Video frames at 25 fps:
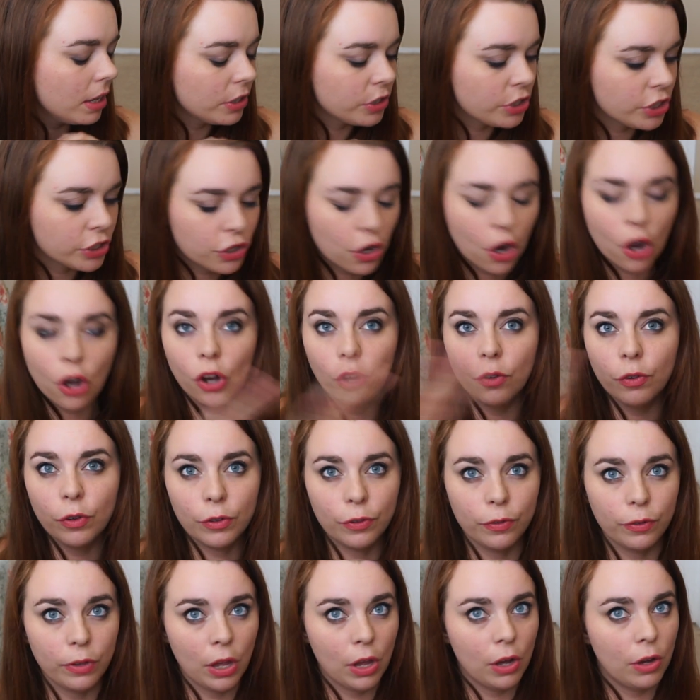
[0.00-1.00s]
just
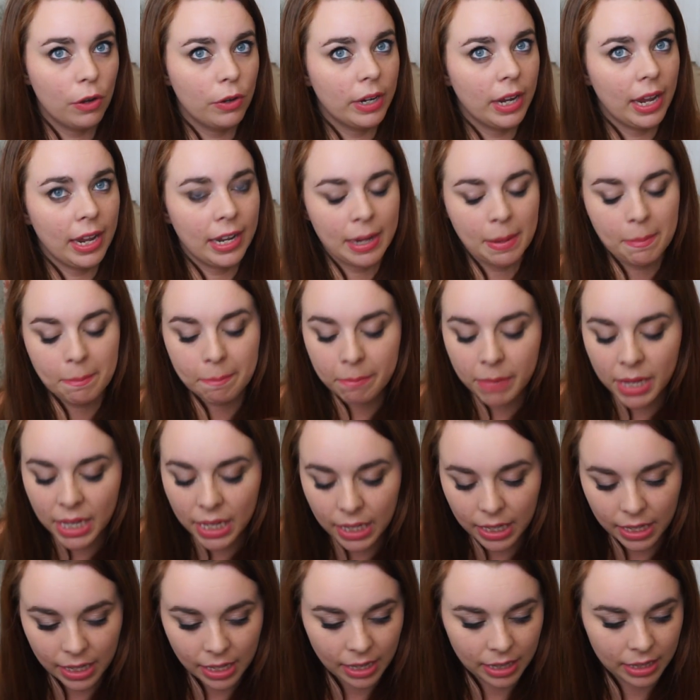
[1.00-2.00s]
overflowed and
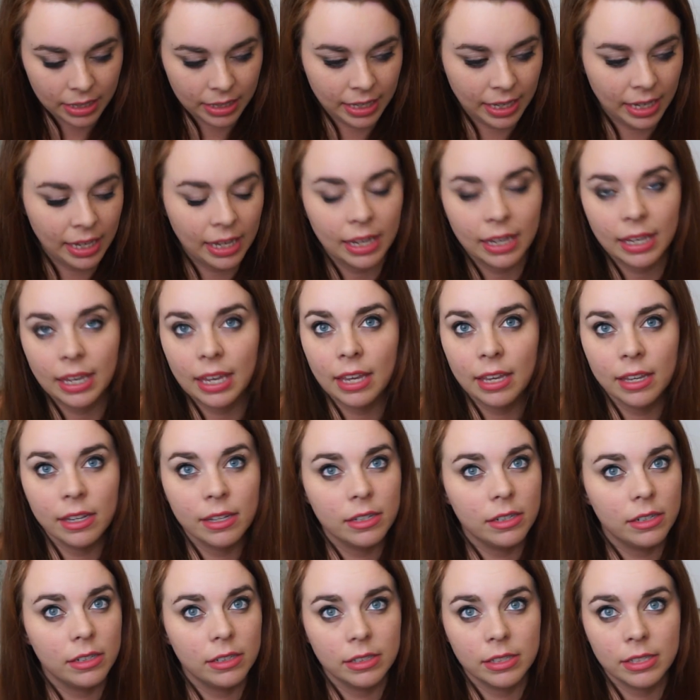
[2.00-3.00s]
immediately
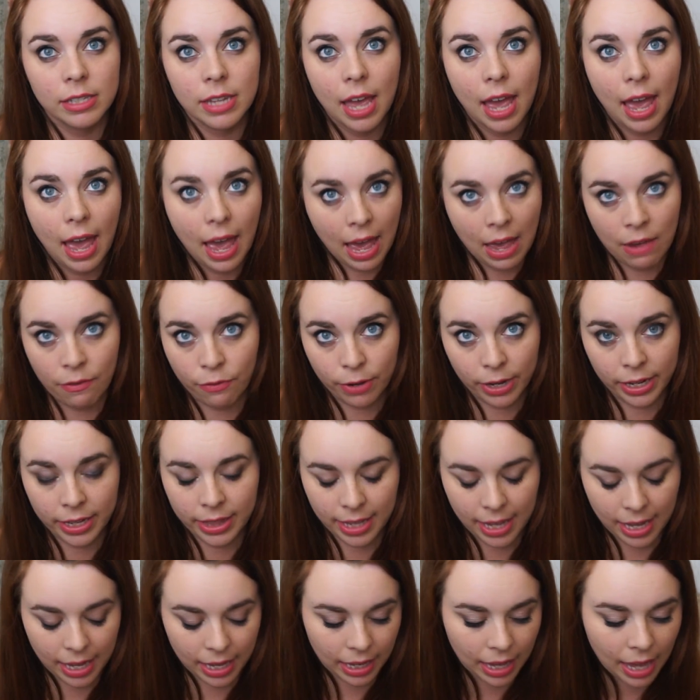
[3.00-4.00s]
killed
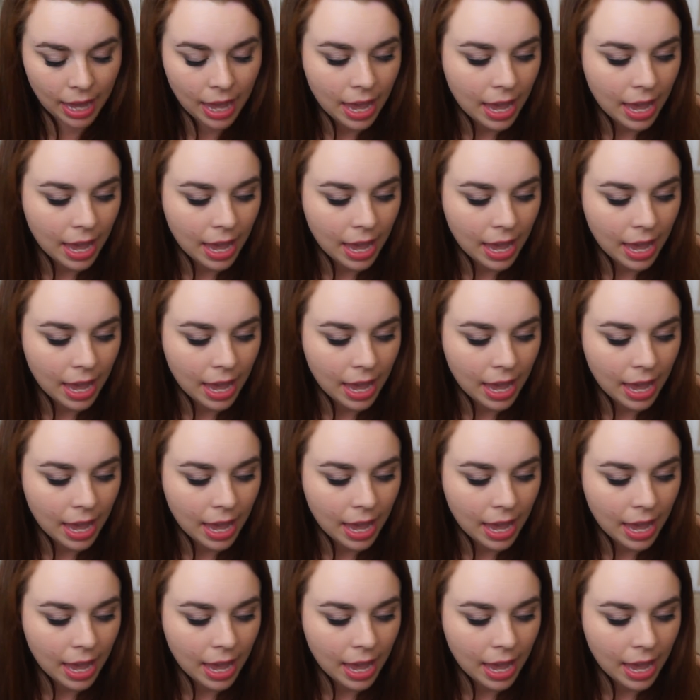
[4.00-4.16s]
everything.